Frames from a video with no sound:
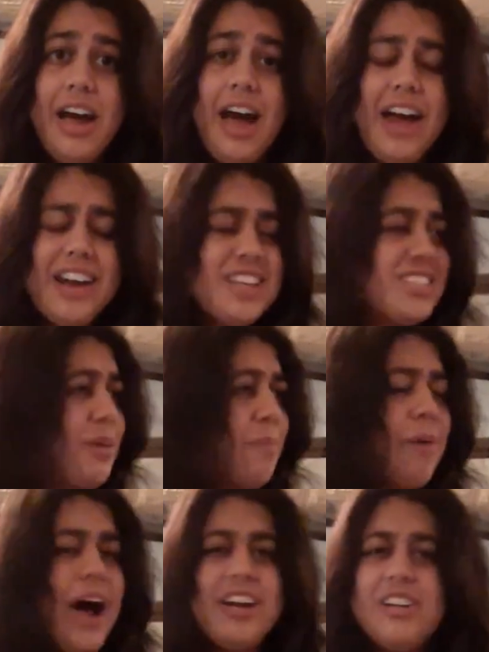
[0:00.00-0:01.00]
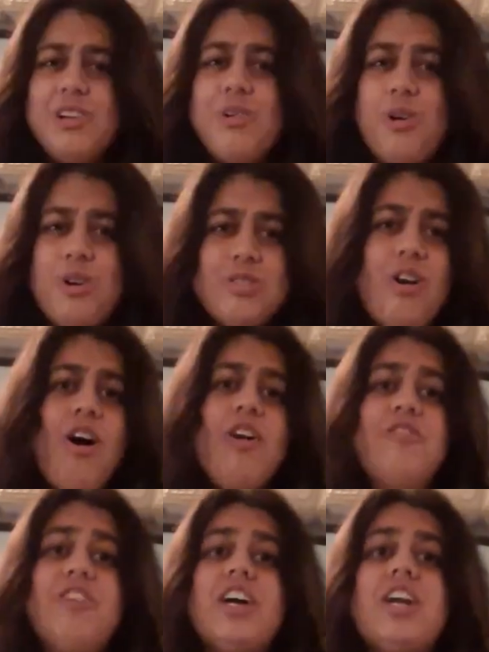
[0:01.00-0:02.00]
And as the battle goes
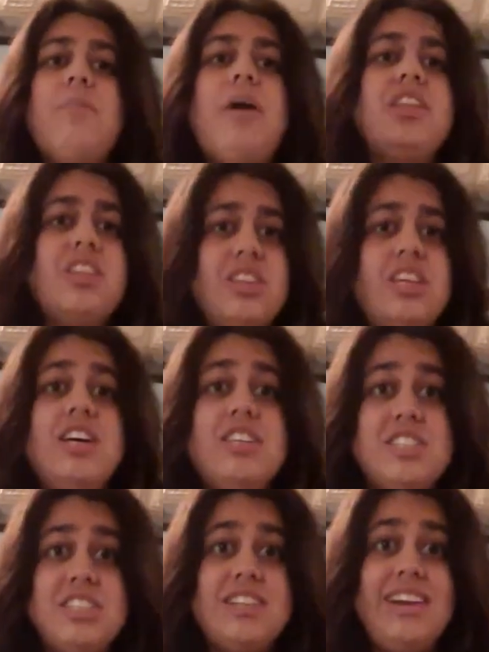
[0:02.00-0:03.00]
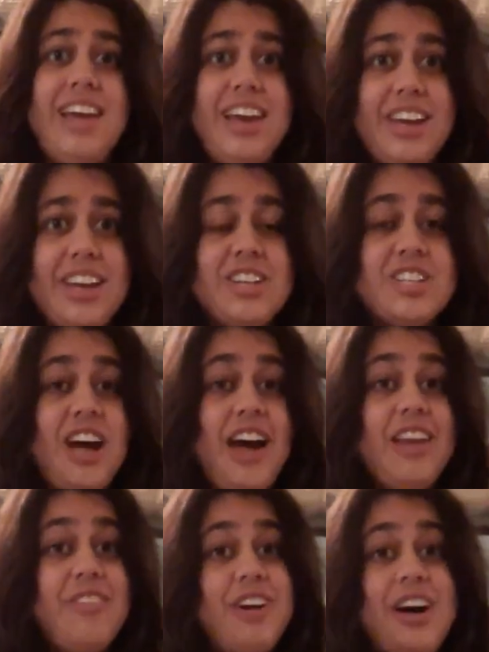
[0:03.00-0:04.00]
on, Vikramaditya is slain and
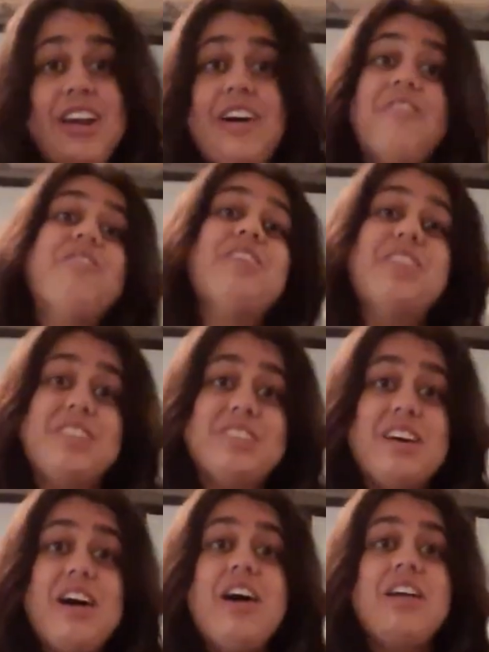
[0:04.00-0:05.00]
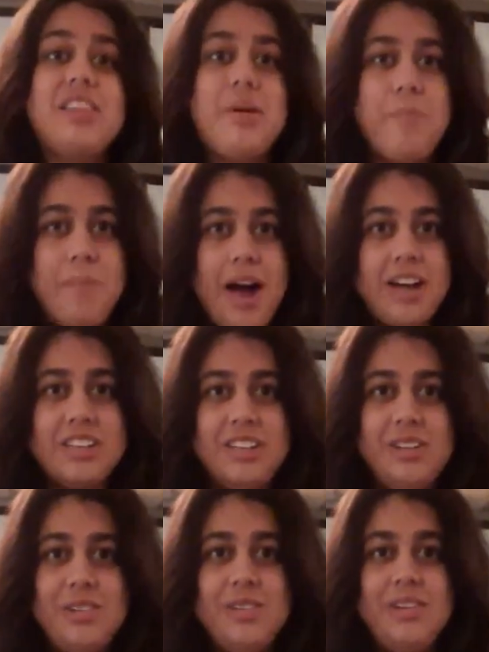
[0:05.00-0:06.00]
Shalivahana wins the battle.
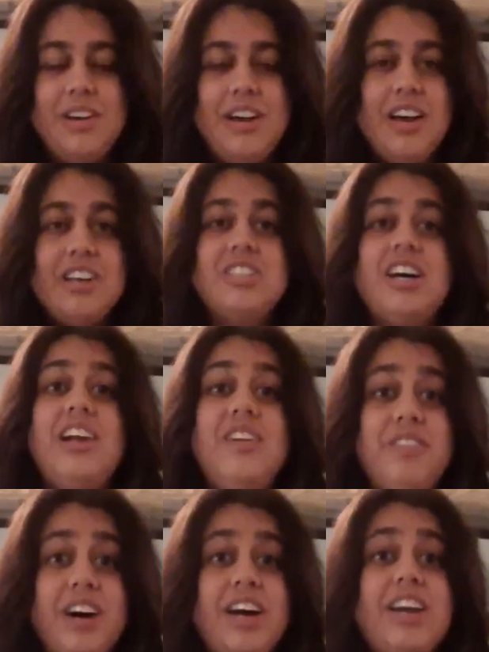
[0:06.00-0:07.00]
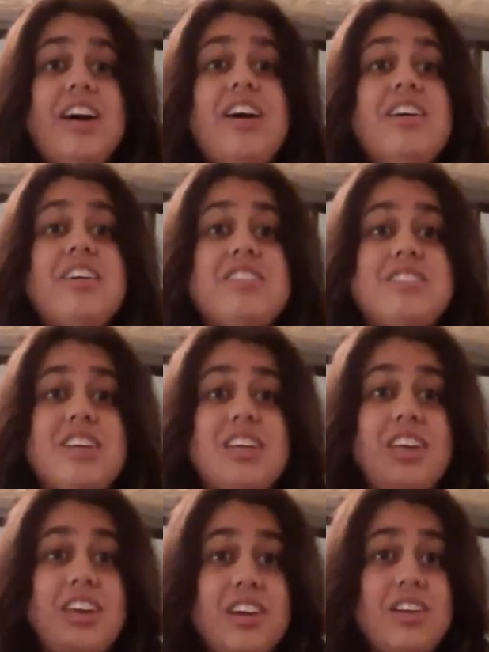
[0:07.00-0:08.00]
Shalivahana is the
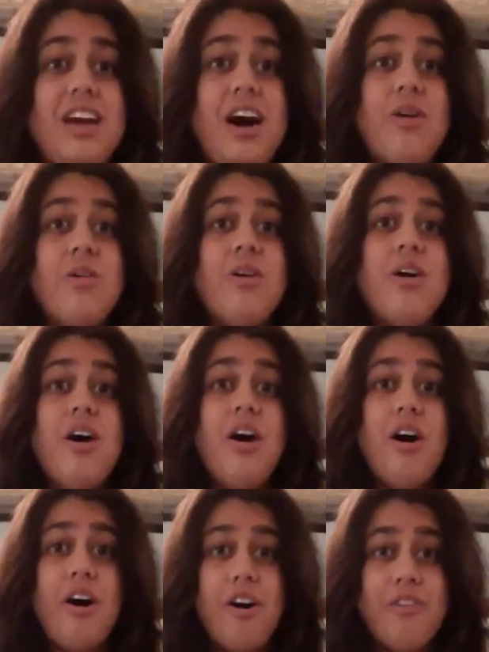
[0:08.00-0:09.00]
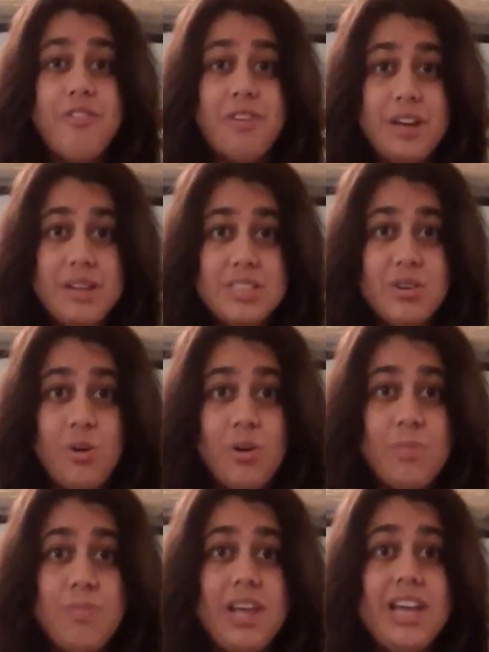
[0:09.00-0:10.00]
king now of his
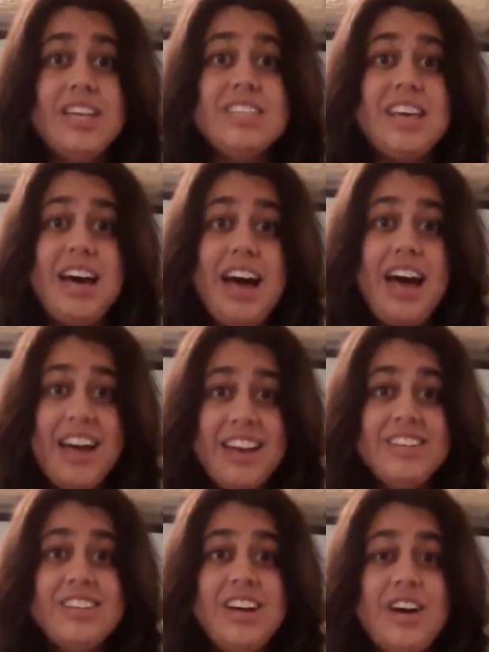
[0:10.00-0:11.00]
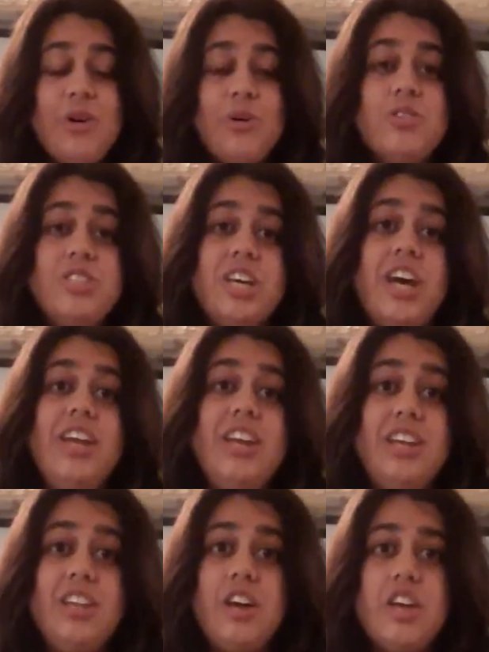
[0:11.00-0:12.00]
own place and
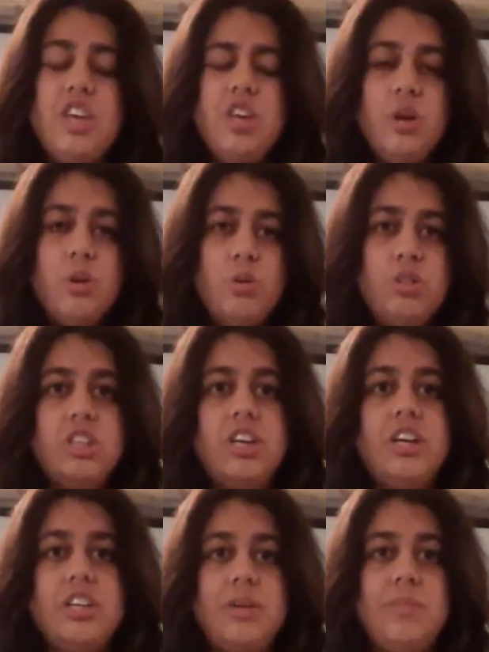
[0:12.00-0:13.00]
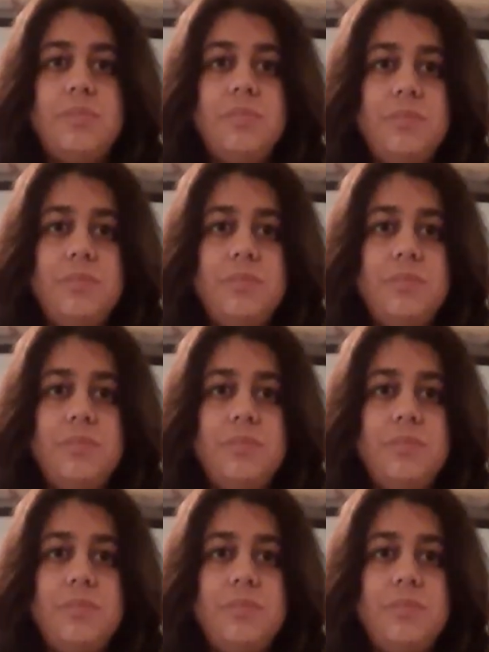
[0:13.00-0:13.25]
Ujjaini, the huge kingdom.